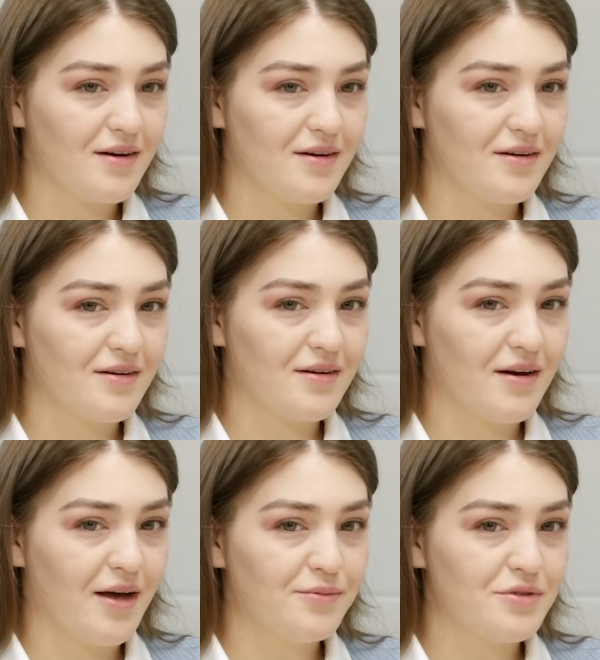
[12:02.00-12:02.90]

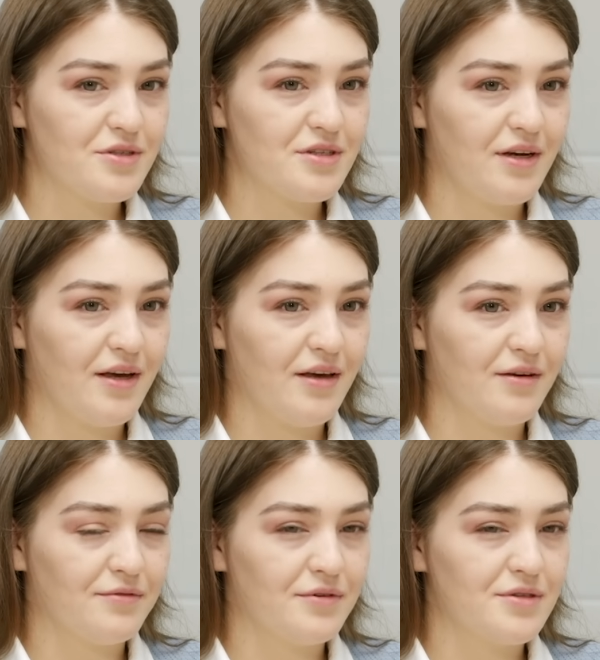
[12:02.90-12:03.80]
I would
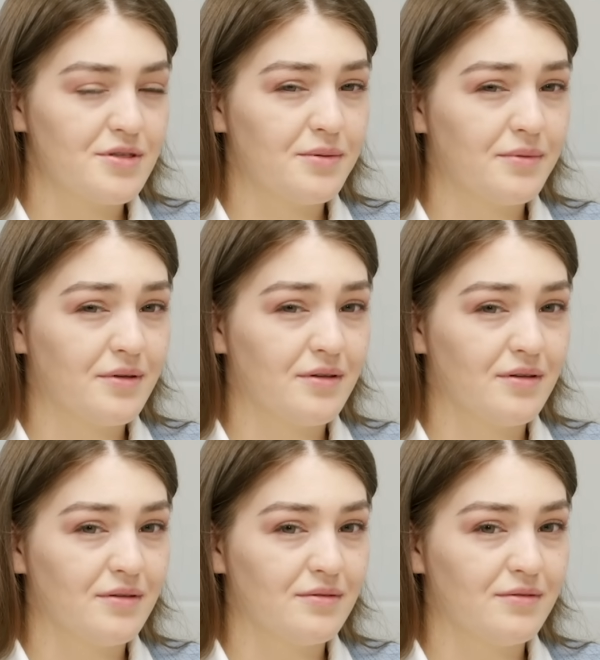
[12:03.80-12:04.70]
say, first of
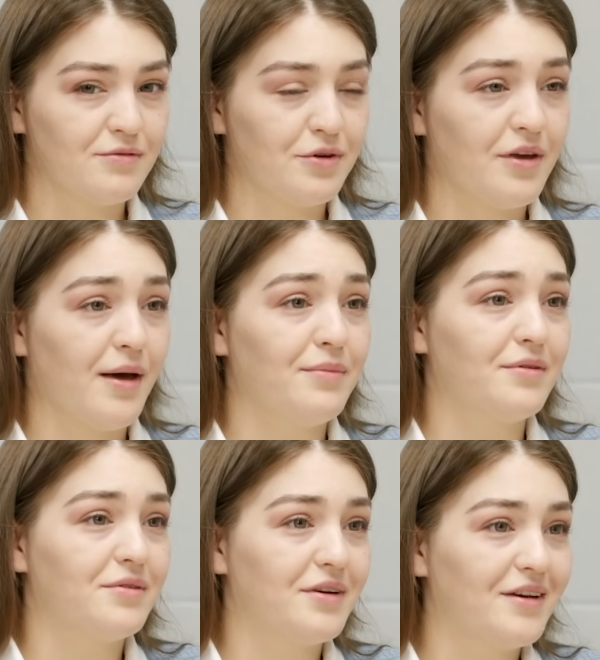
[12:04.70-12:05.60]
all,
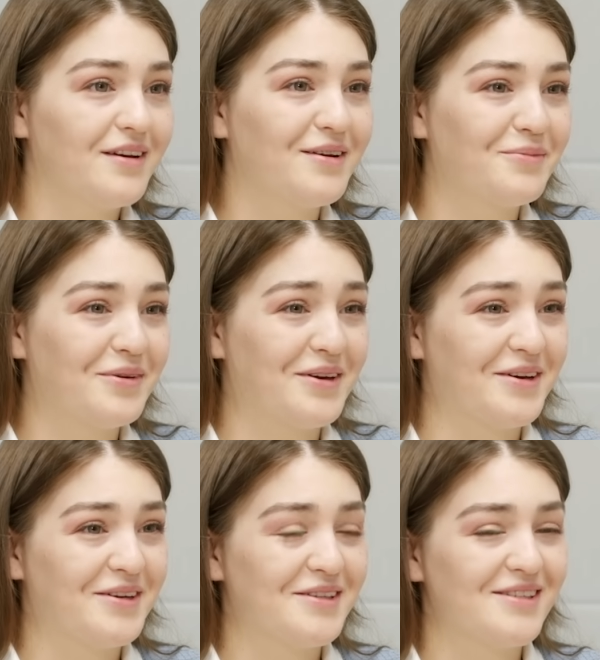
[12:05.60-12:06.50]
vocabulary,
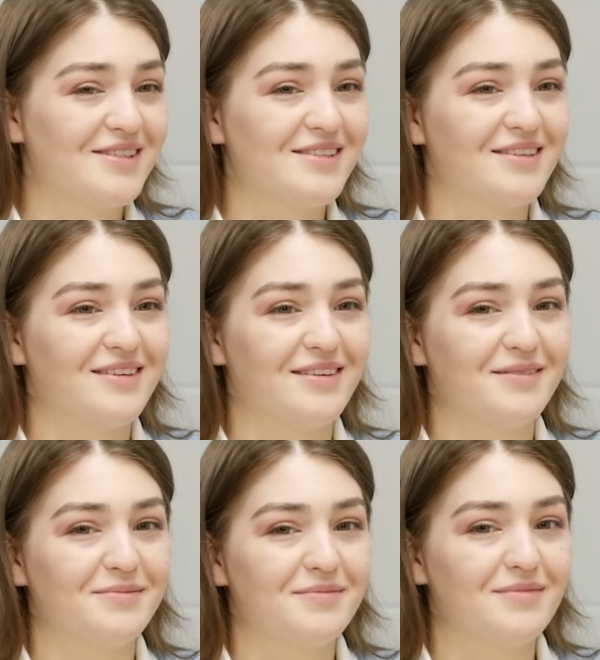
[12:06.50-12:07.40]
because
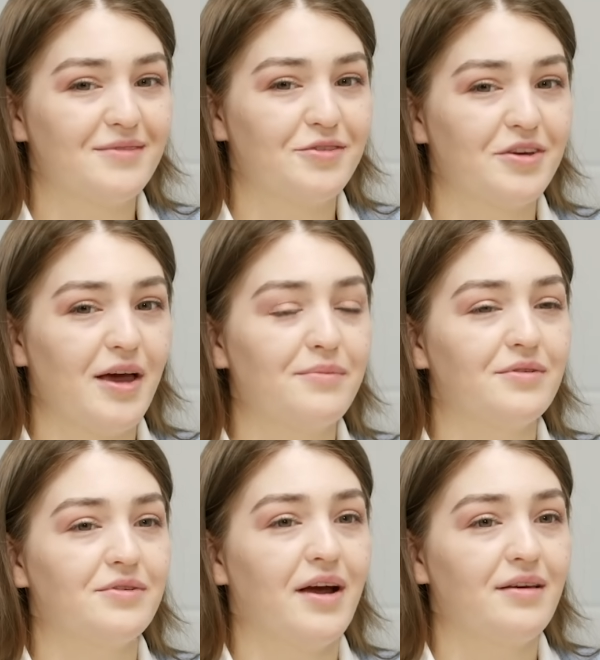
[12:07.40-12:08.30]

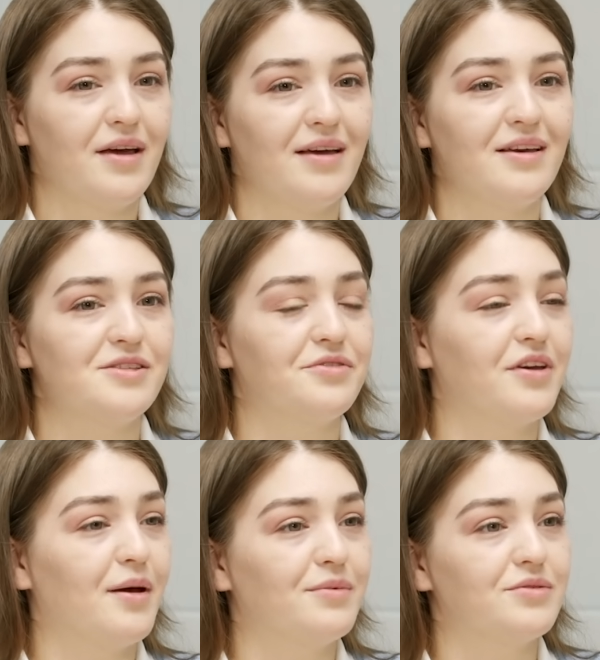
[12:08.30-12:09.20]
vocabulary, I guess
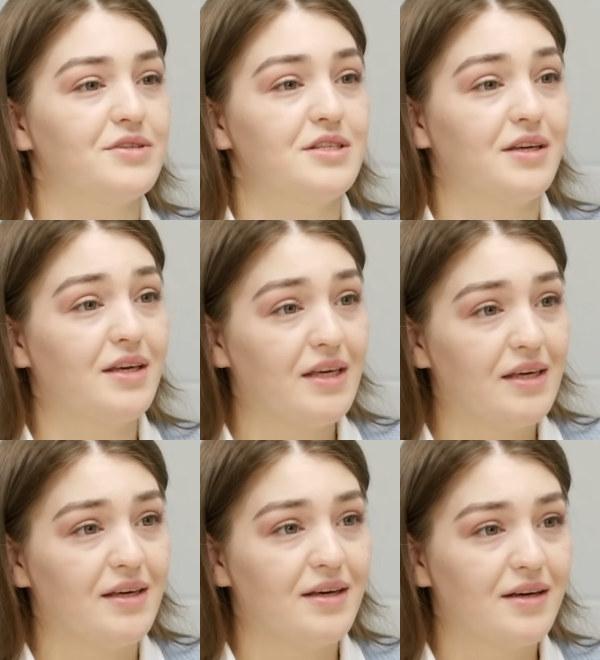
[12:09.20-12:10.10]
vocabulary is a
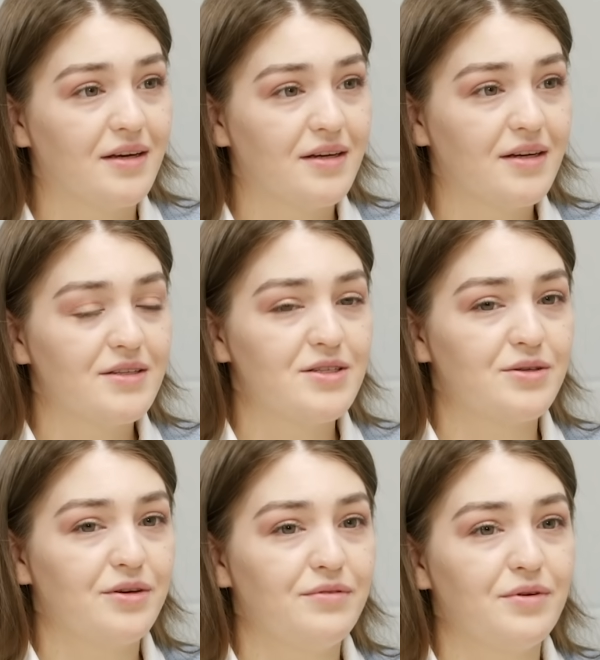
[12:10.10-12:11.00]
key.
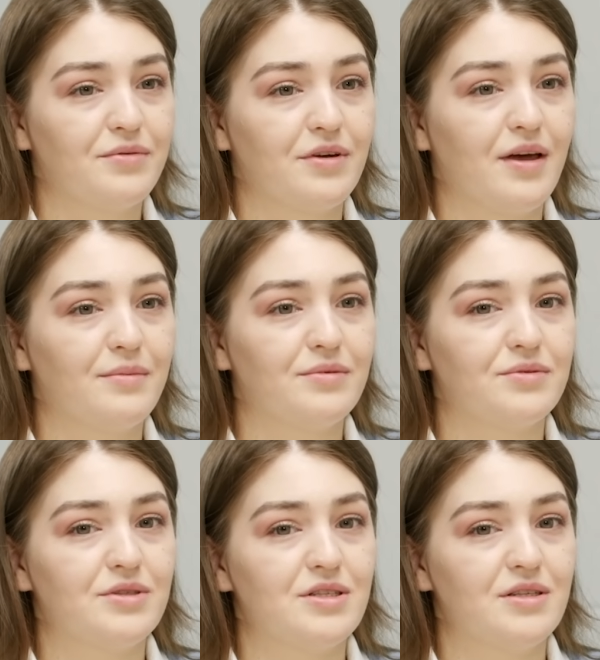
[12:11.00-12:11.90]
So if your
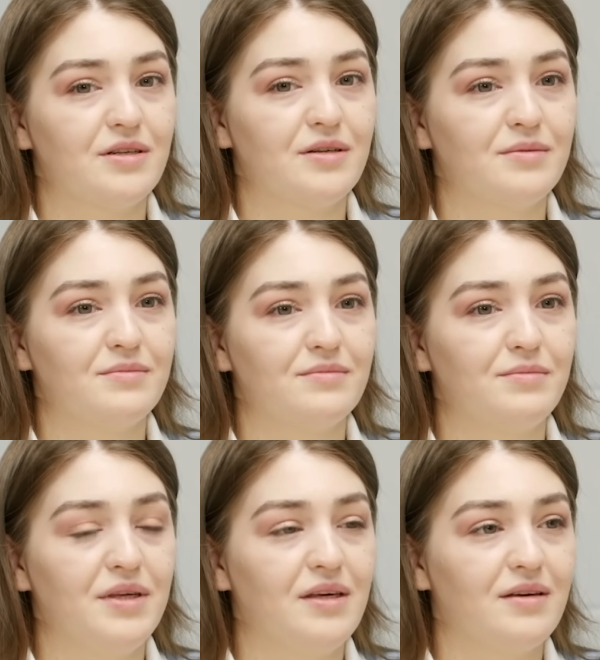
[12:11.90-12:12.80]
vocabulary is
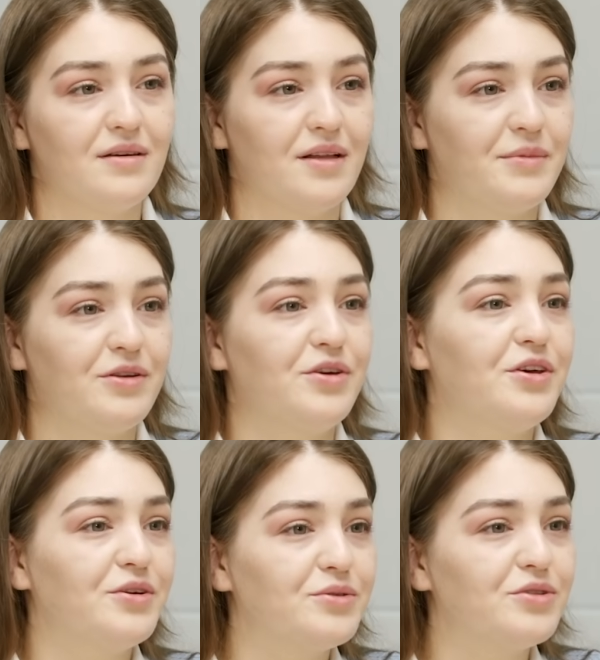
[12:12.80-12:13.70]

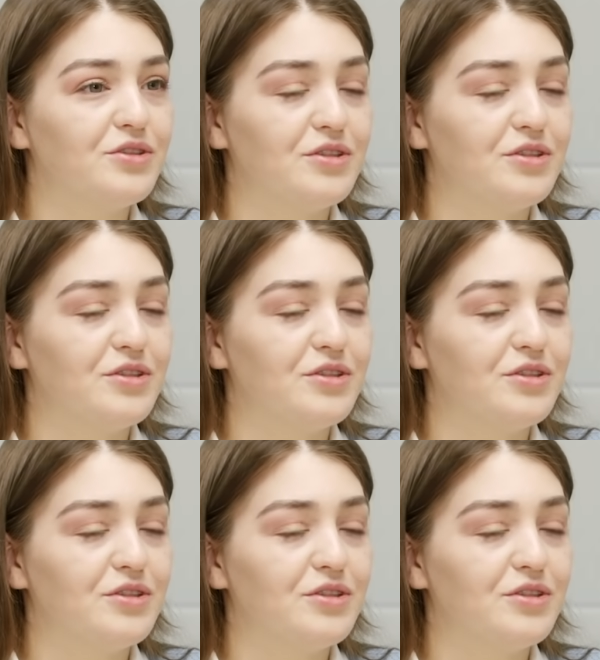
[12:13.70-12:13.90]
huge,